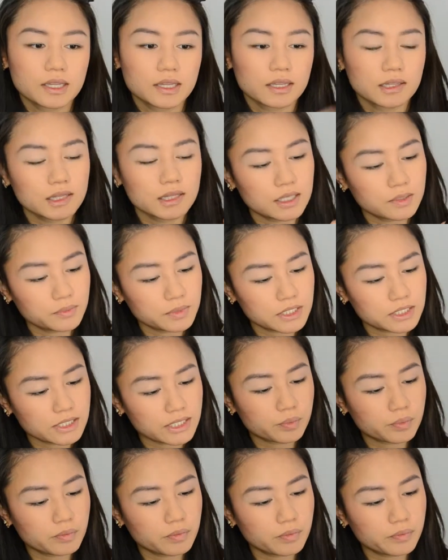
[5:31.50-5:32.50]
Then I'm gonna take
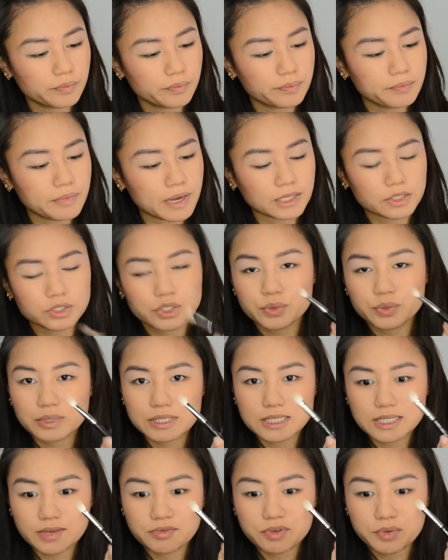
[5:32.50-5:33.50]
MAC
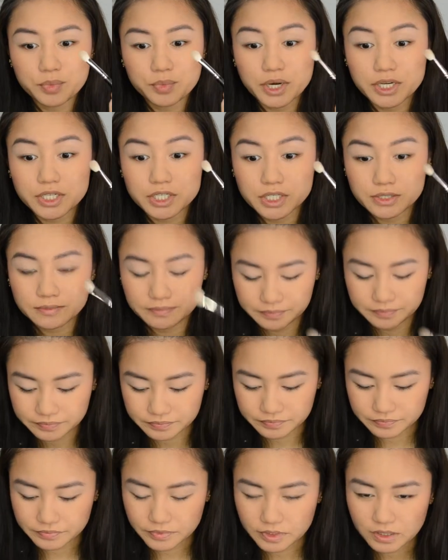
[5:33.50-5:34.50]
217 brush.
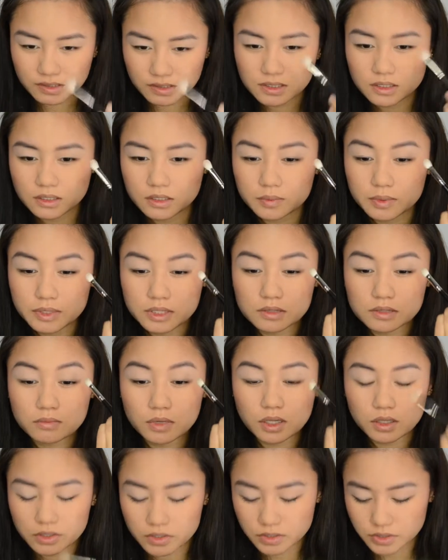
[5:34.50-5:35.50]
It's a little bit
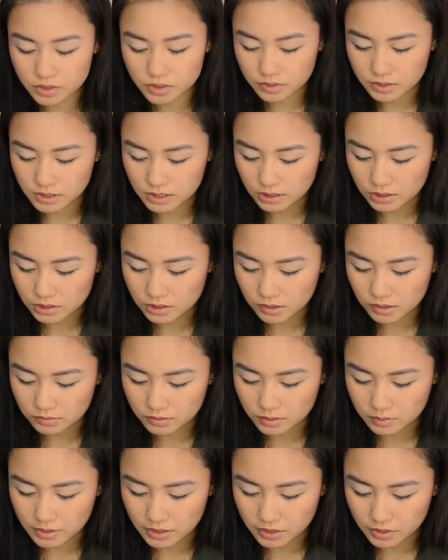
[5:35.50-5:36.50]
smaller, so it's easier for
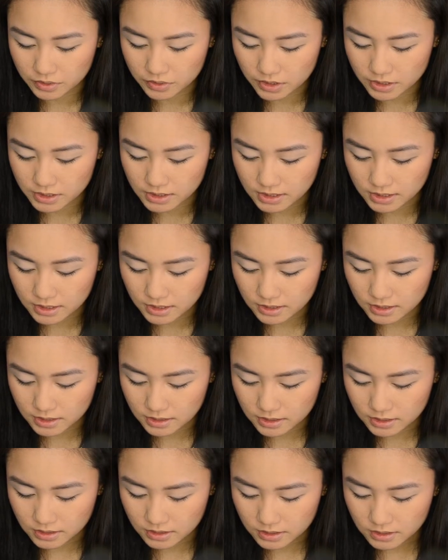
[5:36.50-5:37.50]
my crease.
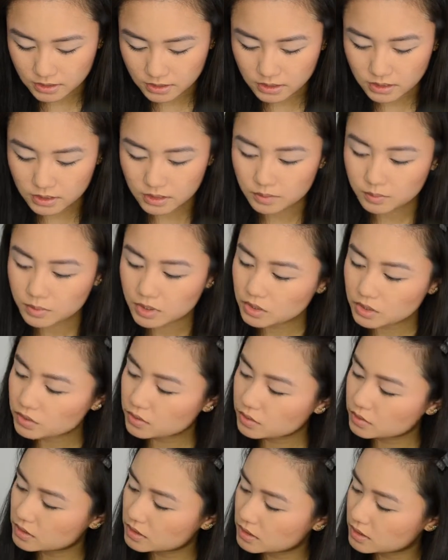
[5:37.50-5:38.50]
I'm gonna
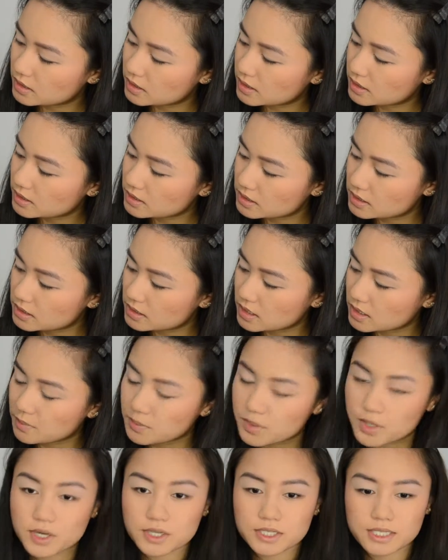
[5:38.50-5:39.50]
use this
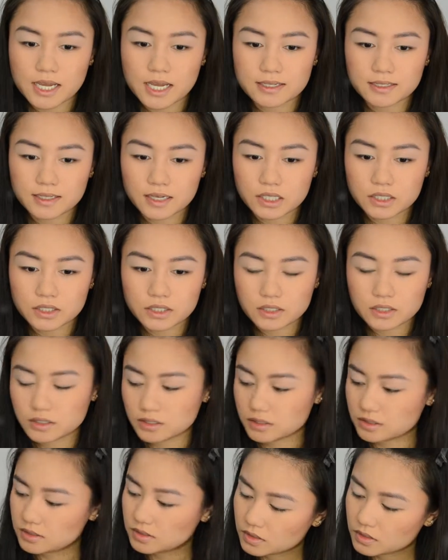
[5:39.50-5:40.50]
number 10 color,
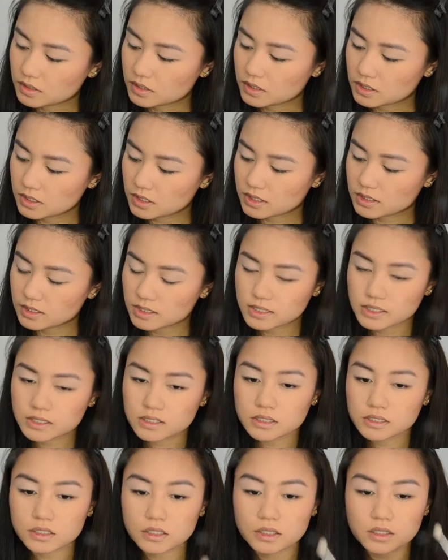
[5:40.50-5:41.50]
and this is
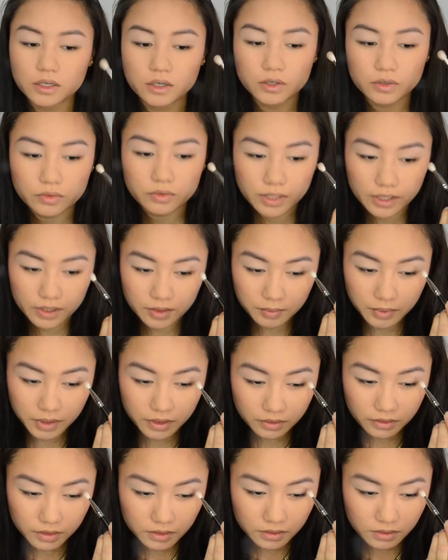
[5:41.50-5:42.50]
gonna go right in my
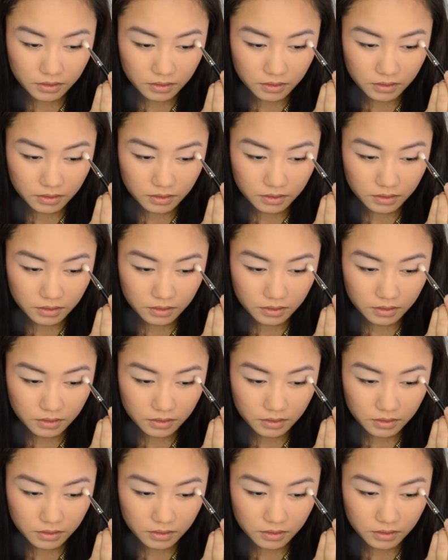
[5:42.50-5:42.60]
crease.